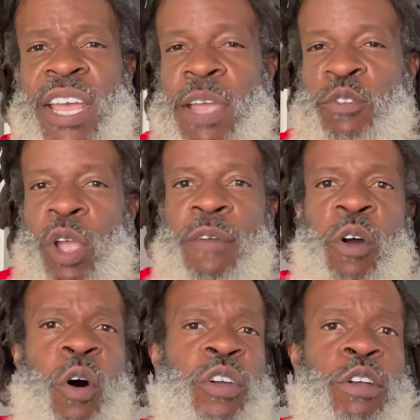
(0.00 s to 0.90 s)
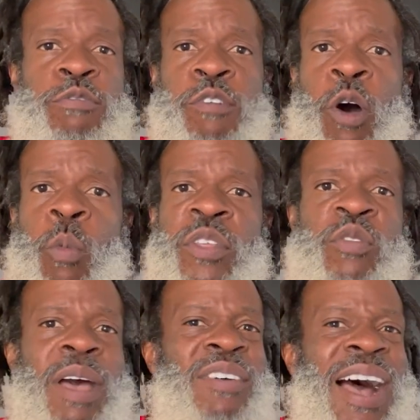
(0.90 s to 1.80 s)
If you ever on your phone, whether you
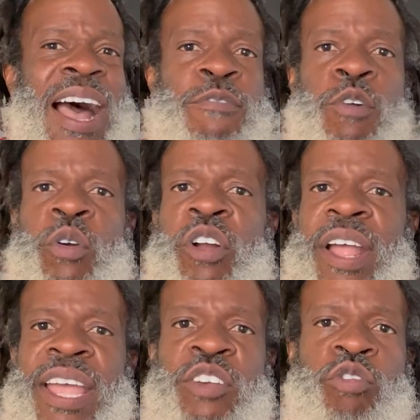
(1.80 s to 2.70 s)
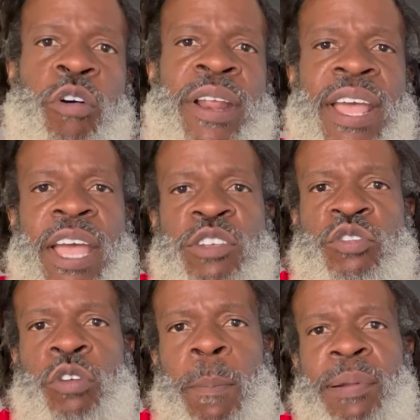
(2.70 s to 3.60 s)
have an iPhone or an Android, and you
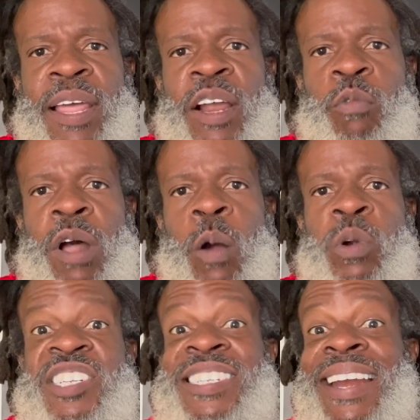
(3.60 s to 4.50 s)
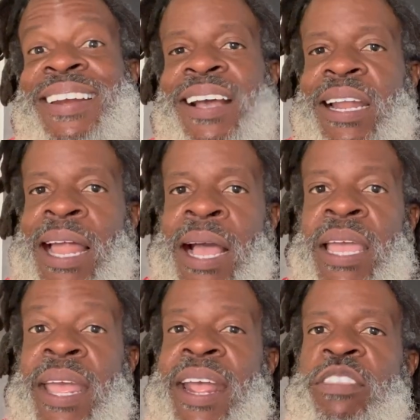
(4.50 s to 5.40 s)
start playing around with setting the clock
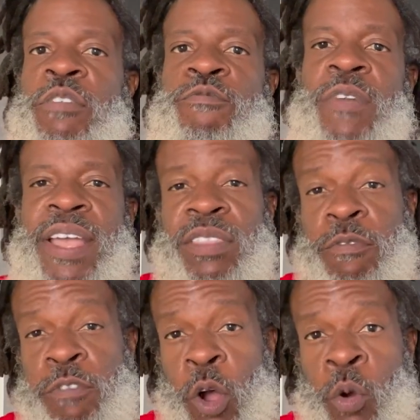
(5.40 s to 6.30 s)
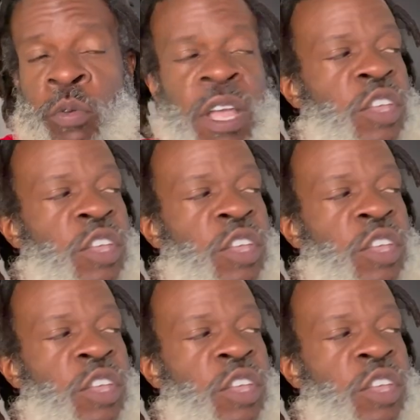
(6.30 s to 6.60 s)
in the in the phone,